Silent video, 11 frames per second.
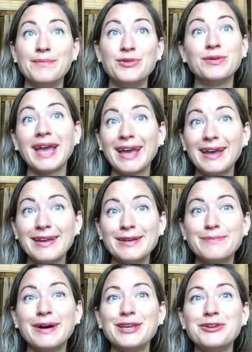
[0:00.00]
You
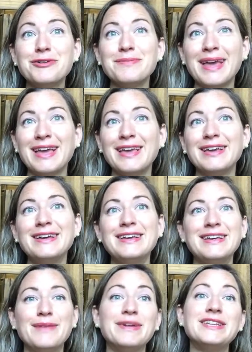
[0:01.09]
can, but
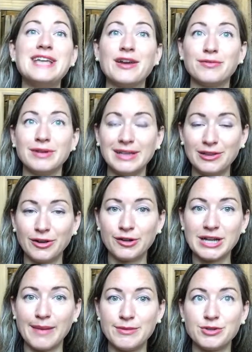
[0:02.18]
it may take a really long
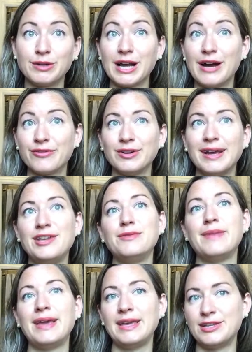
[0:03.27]
time to recover and you
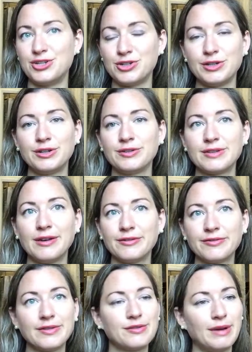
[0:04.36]
may injure yourself.
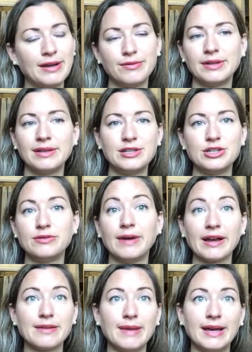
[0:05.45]
So I really do
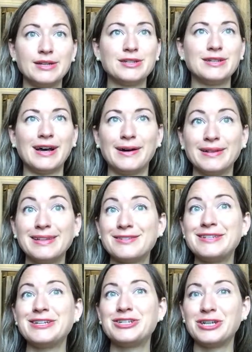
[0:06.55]
recommend
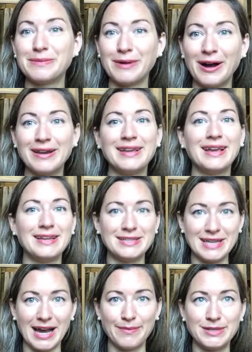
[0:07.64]
listening to your body and
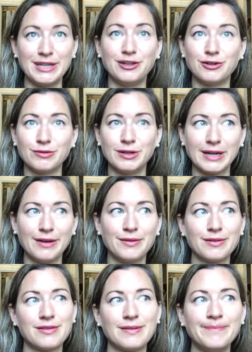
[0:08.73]
adapting your
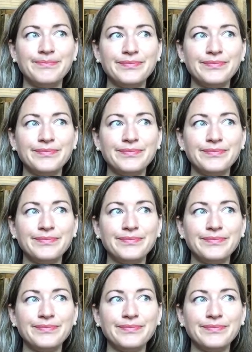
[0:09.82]
workouts.